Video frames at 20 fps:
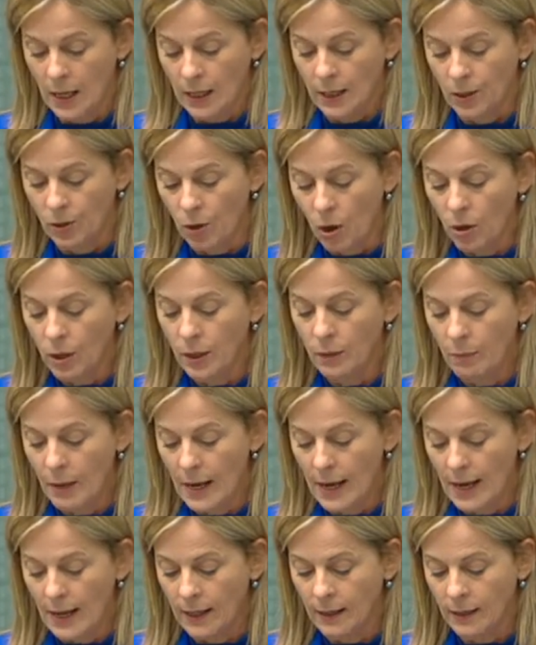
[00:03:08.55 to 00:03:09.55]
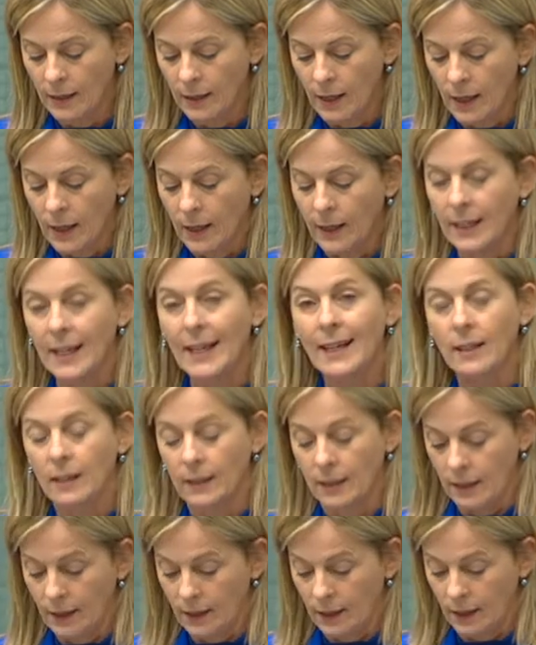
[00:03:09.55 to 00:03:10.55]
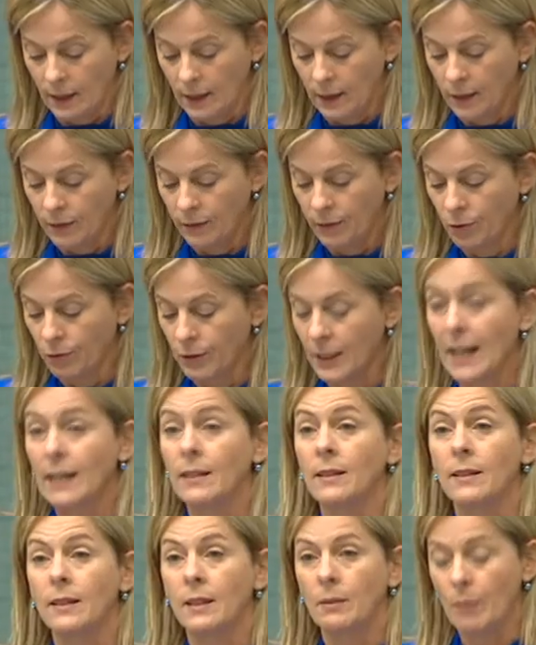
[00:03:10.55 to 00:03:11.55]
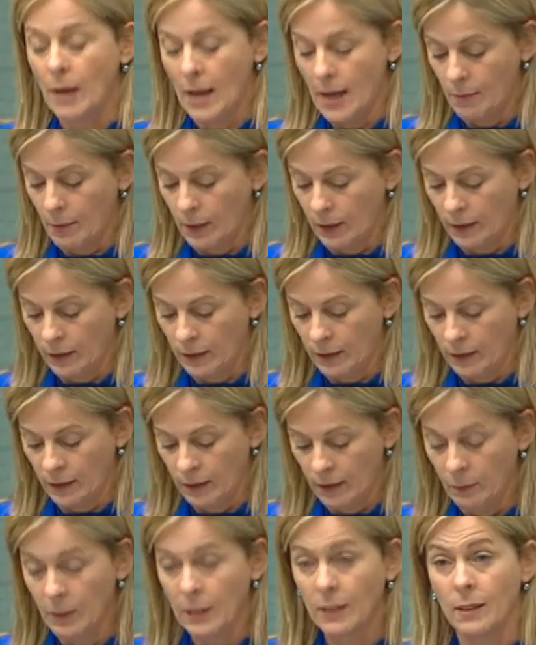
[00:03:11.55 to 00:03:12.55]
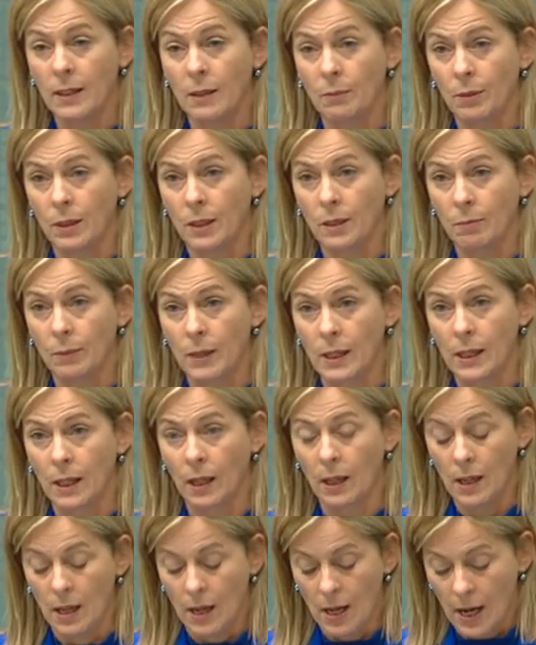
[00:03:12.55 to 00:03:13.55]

stock and parts, need assistance for redundancy payments, Mr Deputy Speaker.